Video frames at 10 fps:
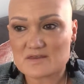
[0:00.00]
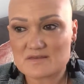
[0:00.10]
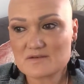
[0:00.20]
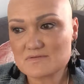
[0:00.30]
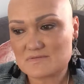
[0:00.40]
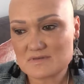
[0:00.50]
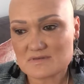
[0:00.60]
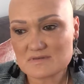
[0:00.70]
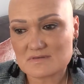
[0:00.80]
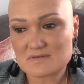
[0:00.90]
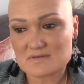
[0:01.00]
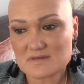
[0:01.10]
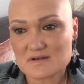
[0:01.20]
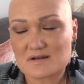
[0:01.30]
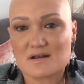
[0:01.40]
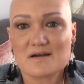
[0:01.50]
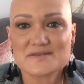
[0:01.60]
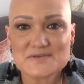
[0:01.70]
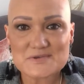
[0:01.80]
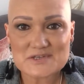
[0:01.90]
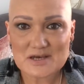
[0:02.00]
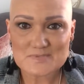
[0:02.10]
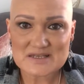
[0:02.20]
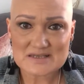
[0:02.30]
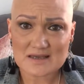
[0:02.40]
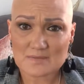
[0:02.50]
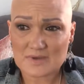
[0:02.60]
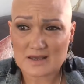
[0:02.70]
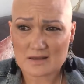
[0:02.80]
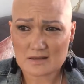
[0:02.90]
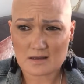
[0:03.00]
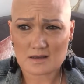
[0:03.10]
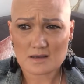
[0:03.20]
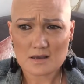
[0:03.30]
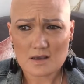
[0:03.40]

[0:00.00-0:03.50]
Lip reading: the clients that used to come to see me, that